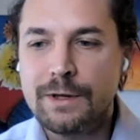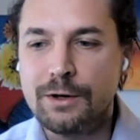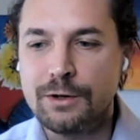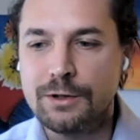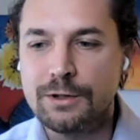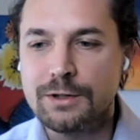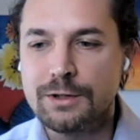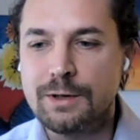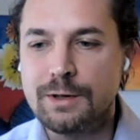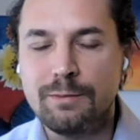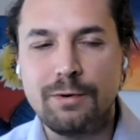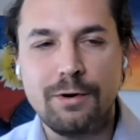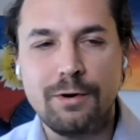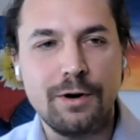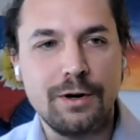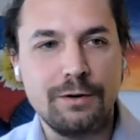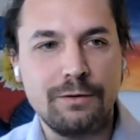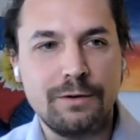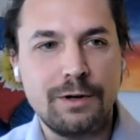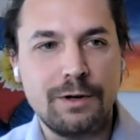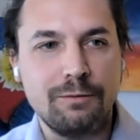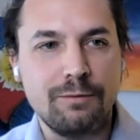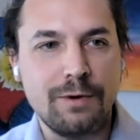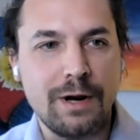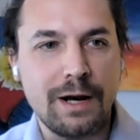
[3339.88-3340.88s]
just
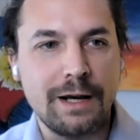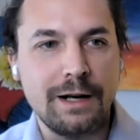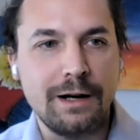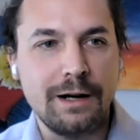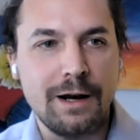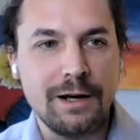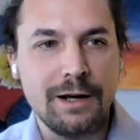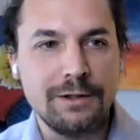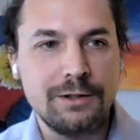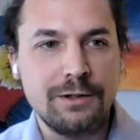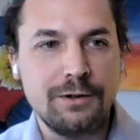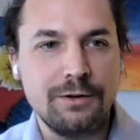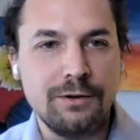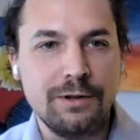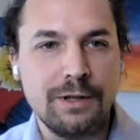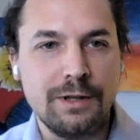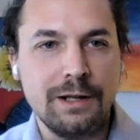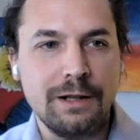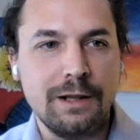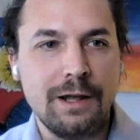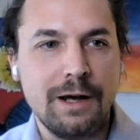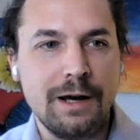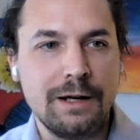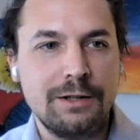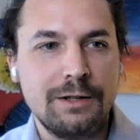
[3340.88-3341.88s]
important to recognize too
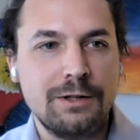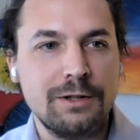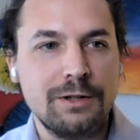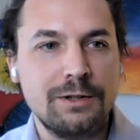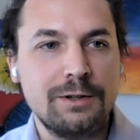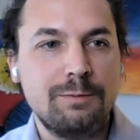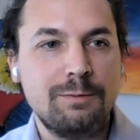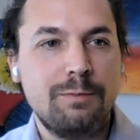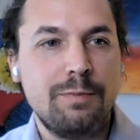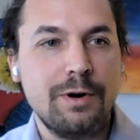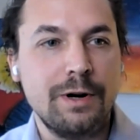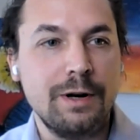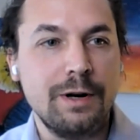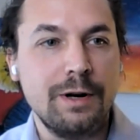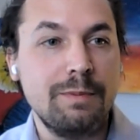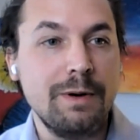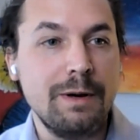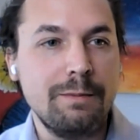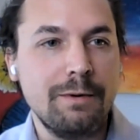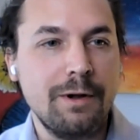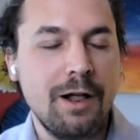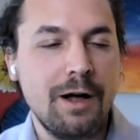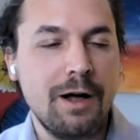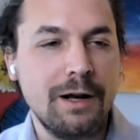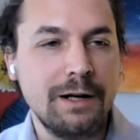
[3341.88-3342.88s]
that like just putting
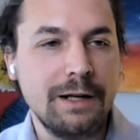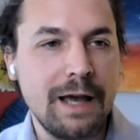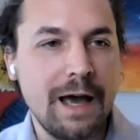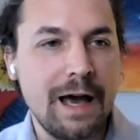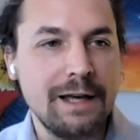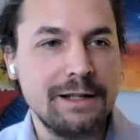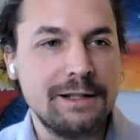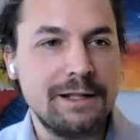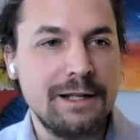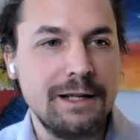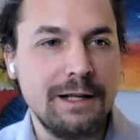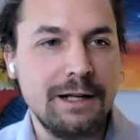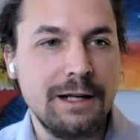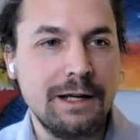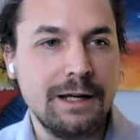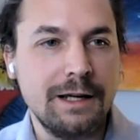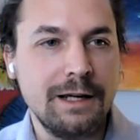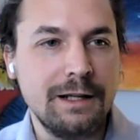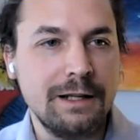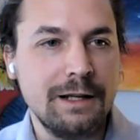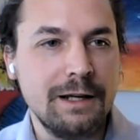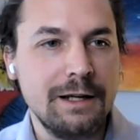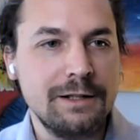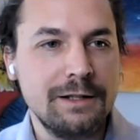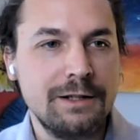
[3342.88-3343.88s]
people on gas
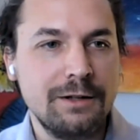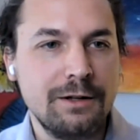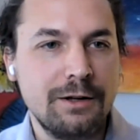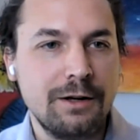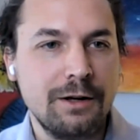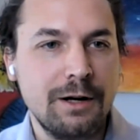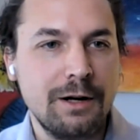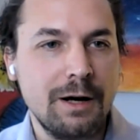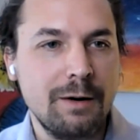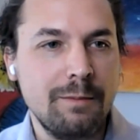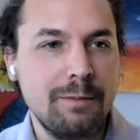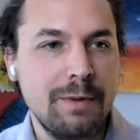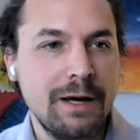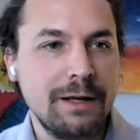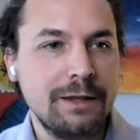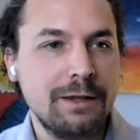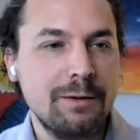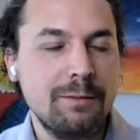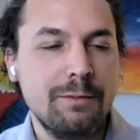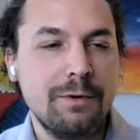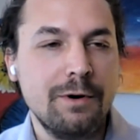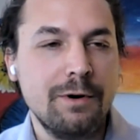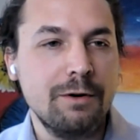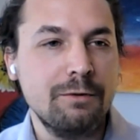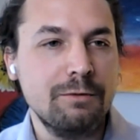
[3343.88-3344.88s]
heating isn't going to make
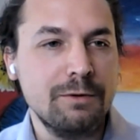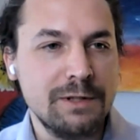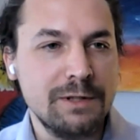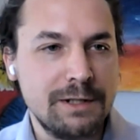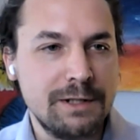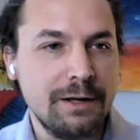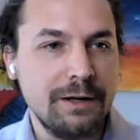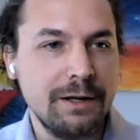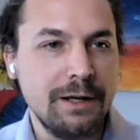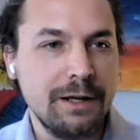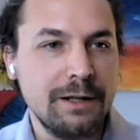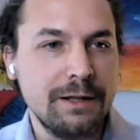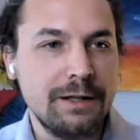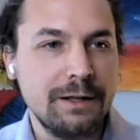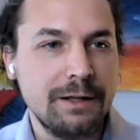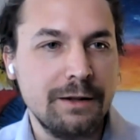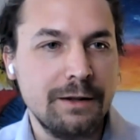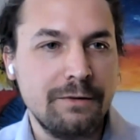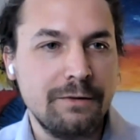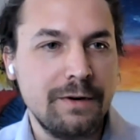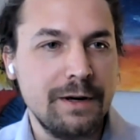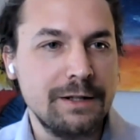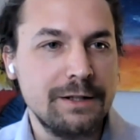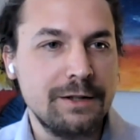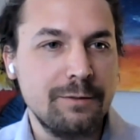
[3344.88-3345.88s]
them more resilient in the
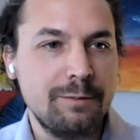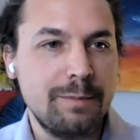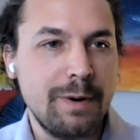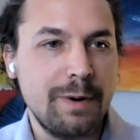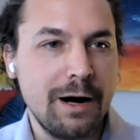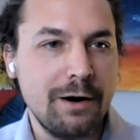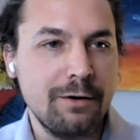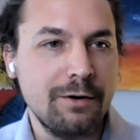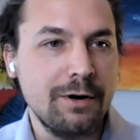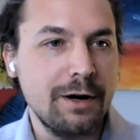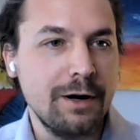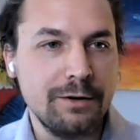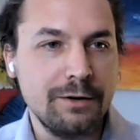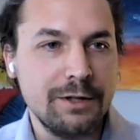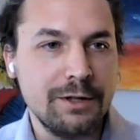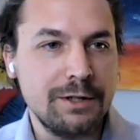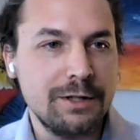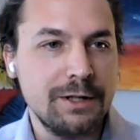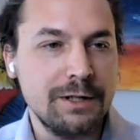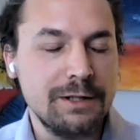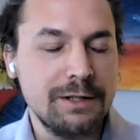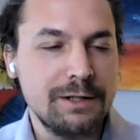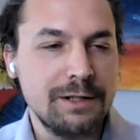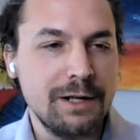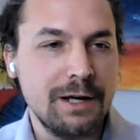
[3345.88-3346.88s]
face of power
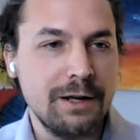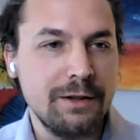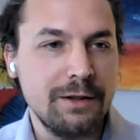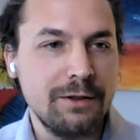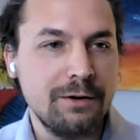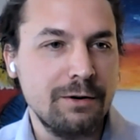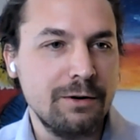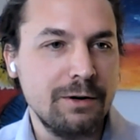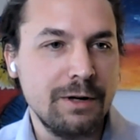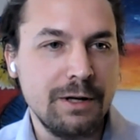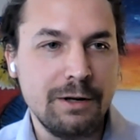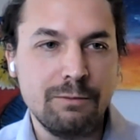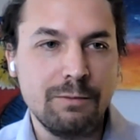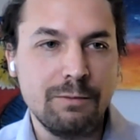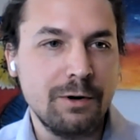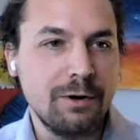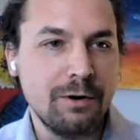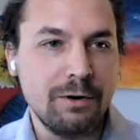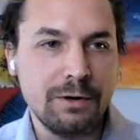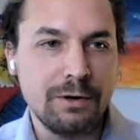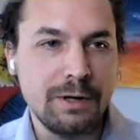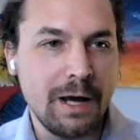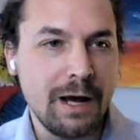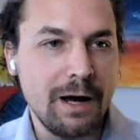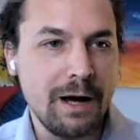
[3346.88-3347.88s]
outages. Their heat will
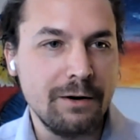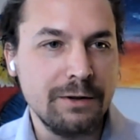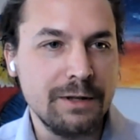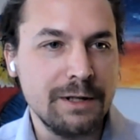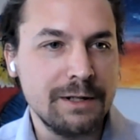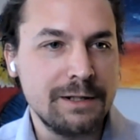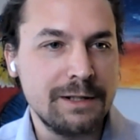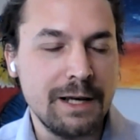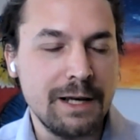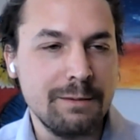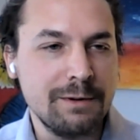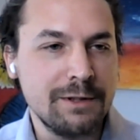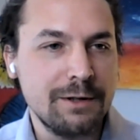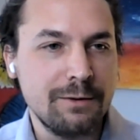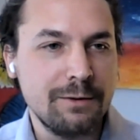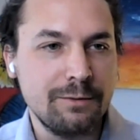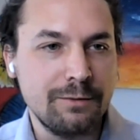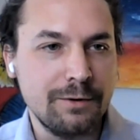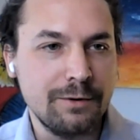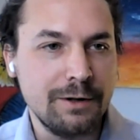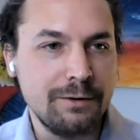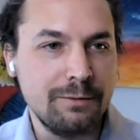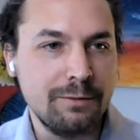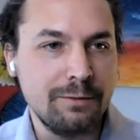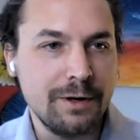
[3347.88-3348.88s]
go down the same as it
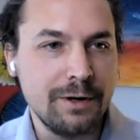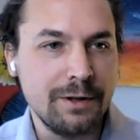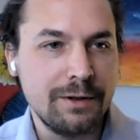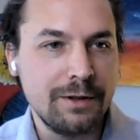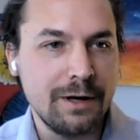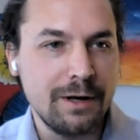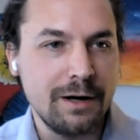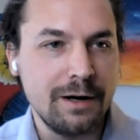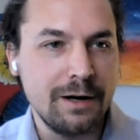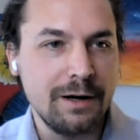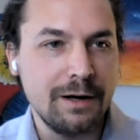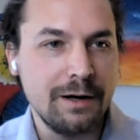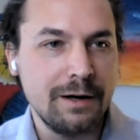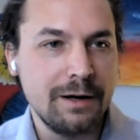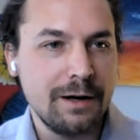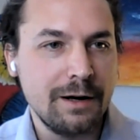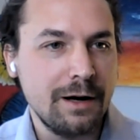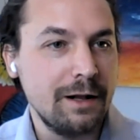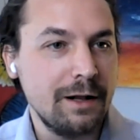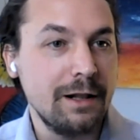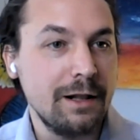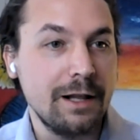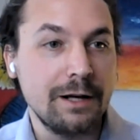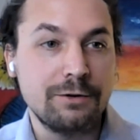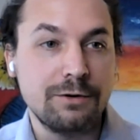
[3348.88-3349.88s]
would with an
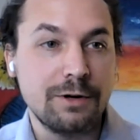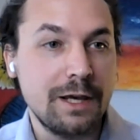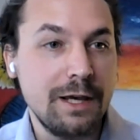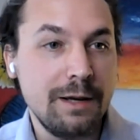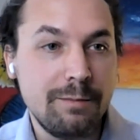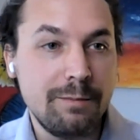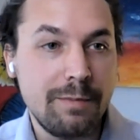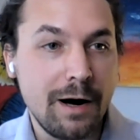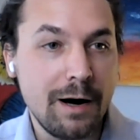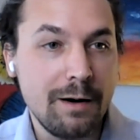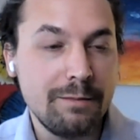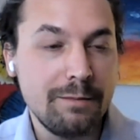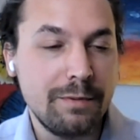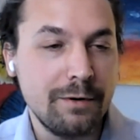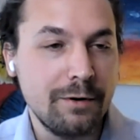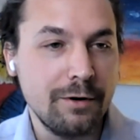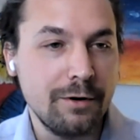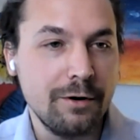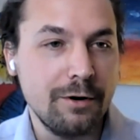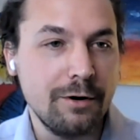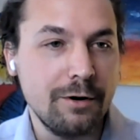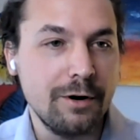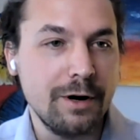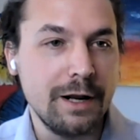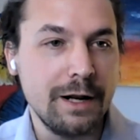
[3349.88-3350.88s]
electric heat pump
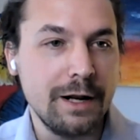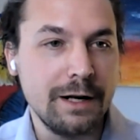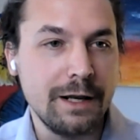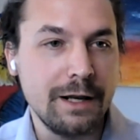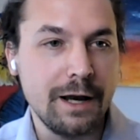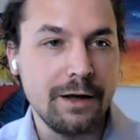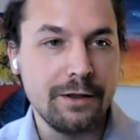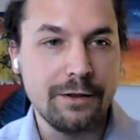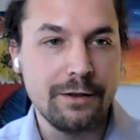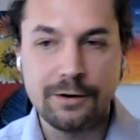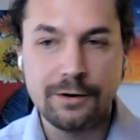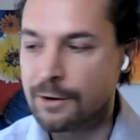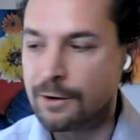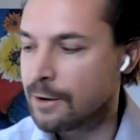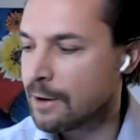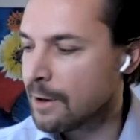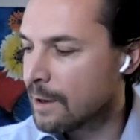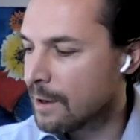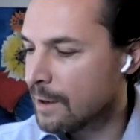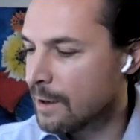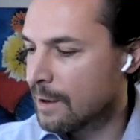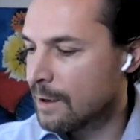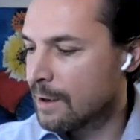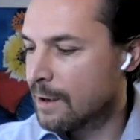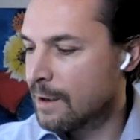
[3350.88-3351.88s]
or any other
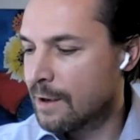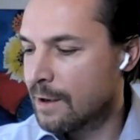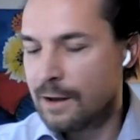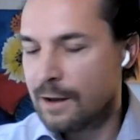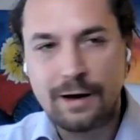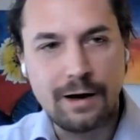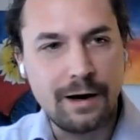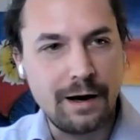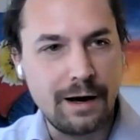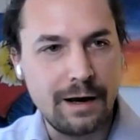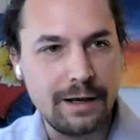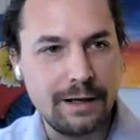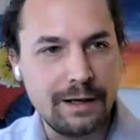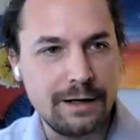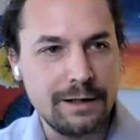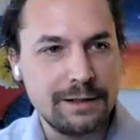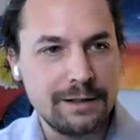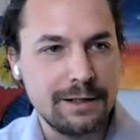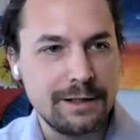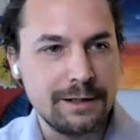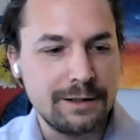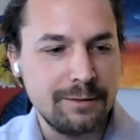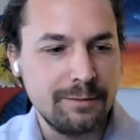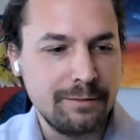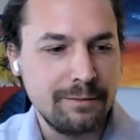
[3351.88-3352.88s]
heating
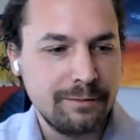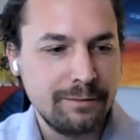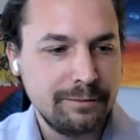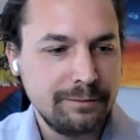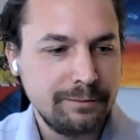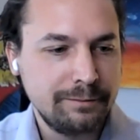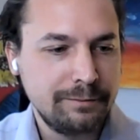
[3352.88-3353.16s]
system.